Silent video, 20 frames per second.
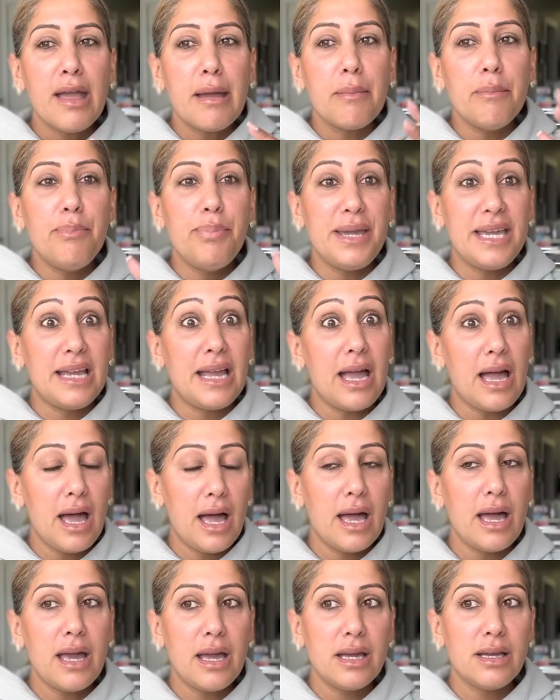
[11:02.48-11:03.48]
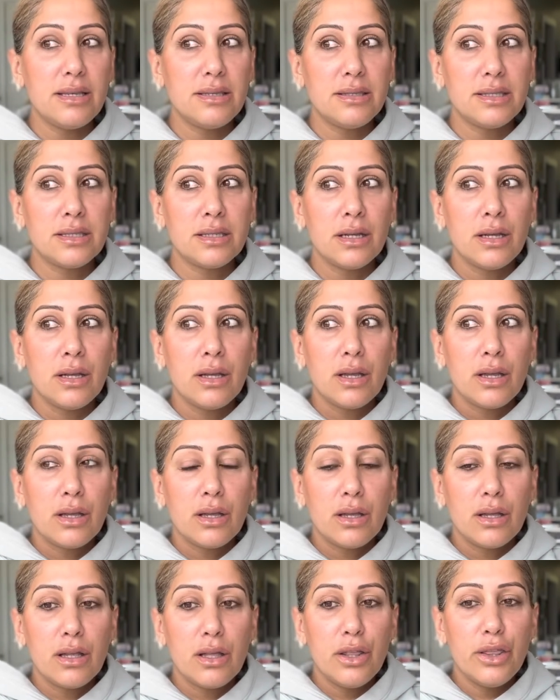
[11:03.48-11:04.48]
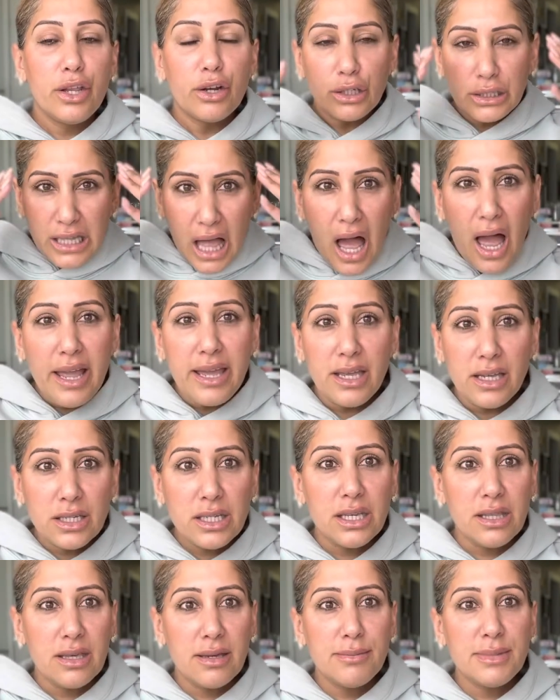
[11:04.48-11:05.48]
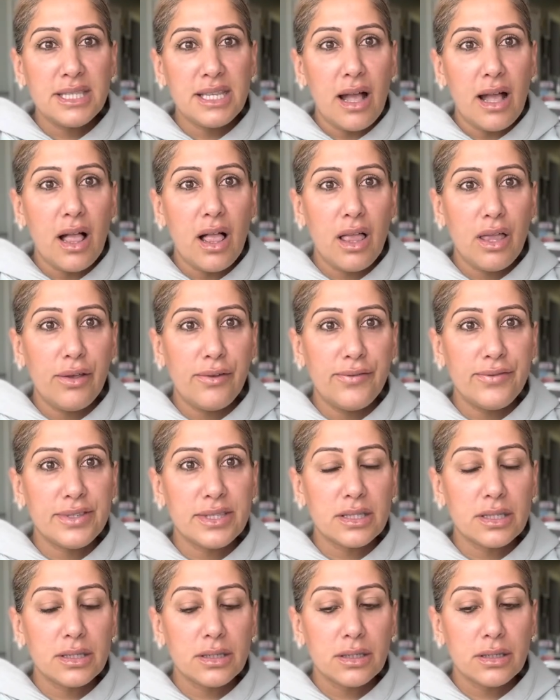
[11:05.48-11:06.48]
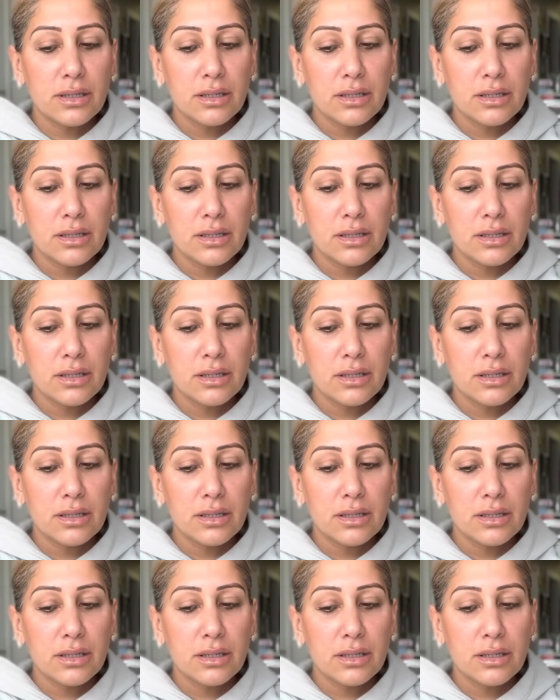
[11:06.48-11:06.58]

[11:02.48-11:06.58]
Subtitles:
because they're lying to themselves,